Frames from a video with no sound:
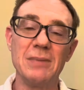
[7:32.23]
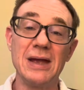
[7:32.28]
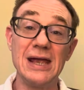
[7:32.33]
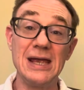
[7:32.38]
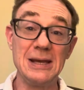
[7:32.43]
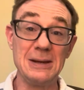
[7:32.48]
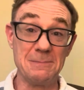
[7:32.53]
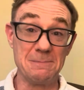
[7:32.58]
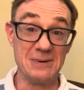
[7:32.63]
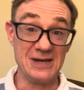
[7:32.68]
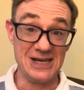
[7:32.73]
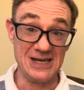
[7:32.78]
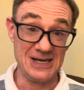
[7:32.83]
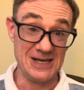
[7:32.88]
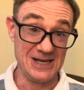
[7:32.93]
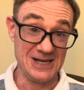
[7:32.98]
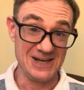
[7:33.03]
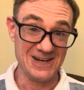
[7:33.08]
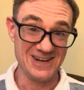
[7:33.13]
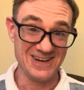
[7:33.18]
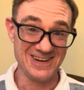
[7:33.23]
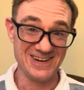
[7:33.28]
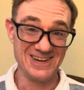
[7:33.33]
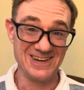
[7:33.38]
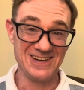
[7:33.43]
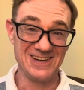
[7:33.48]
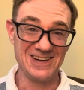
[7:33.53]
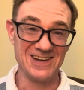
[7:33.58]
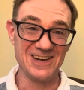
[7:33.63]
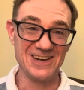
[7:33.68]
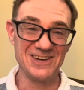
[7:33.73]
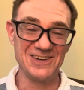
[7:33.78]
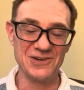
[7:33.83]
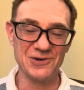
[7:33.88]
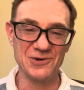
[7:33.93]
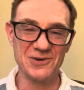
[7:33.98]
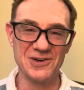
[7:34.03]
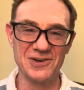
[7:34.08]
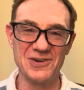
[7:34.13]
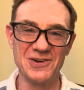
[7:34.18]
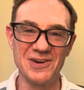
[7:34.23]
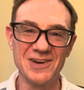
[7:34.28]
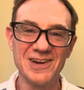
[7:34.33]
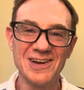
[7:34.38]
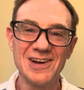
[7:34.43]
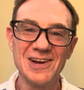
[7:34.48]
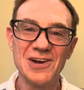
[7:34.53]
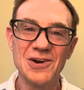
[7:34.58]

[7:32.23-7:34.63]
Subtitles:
Maybe you can